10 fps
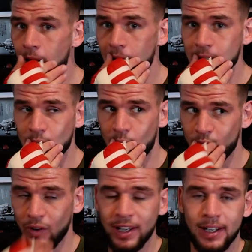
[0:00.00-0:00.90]
So I'm
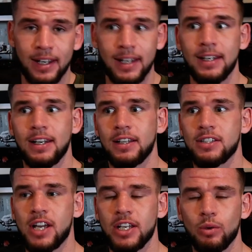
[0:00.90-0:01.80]
fighting in
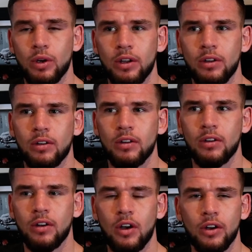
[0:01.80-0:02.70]
January,
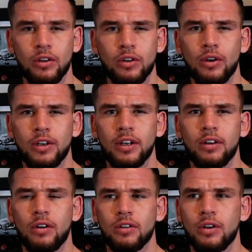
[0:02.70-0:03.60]
either the 30th
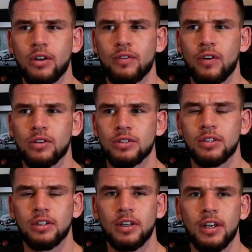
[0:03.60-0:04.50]
or the 31st
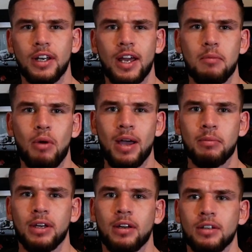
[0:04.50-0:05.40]
in
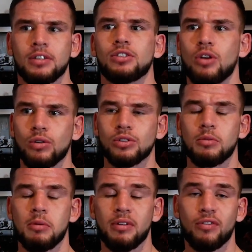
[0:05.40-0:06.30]
Miami. So it's gonna be
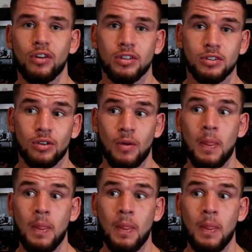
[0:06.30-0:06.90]
a big fight. So.